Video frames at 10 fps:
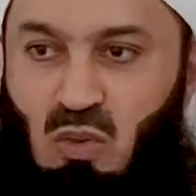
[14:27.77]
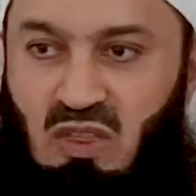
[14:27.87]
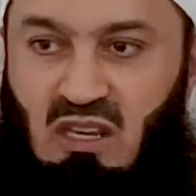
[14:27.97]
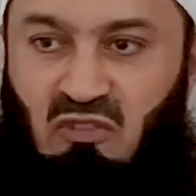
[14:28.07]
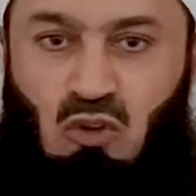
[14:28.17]

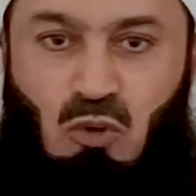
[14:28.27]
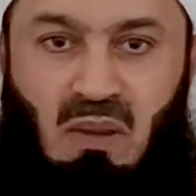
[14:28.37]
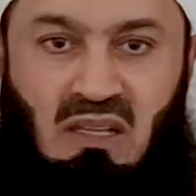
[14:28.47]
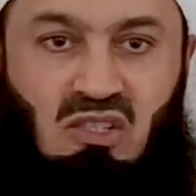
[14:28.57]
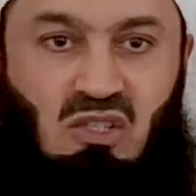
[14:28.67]
within a few
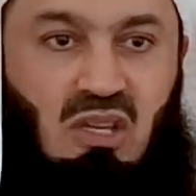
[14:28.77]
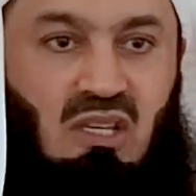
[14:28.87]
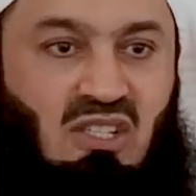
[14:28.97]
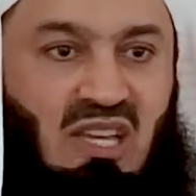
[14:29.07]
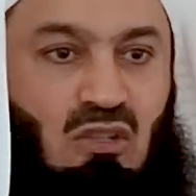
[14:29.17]
months,
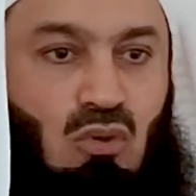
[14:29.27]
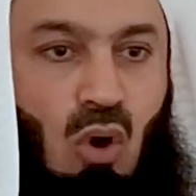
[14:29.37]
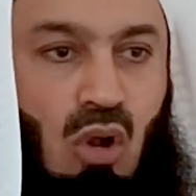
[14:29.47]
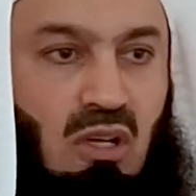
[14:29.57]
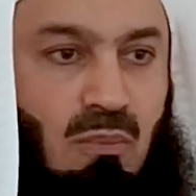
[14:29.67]
sent
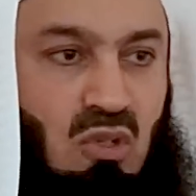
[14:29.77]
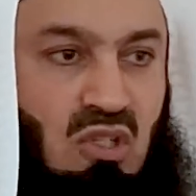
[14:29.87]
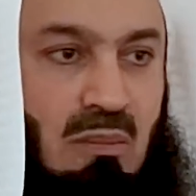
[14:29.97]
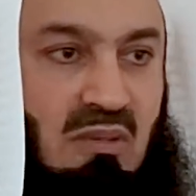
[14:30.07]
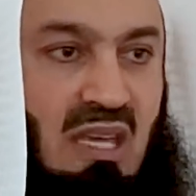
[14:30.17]
all the
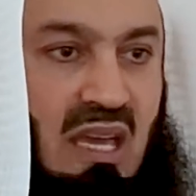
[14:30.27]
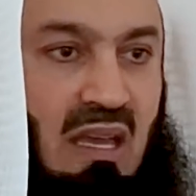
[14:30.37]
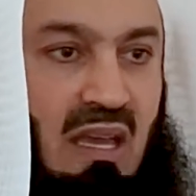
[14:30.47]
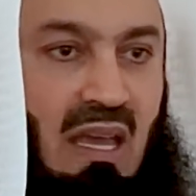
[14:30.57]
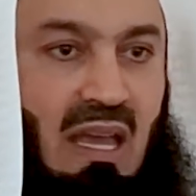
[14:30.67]
Muslims there.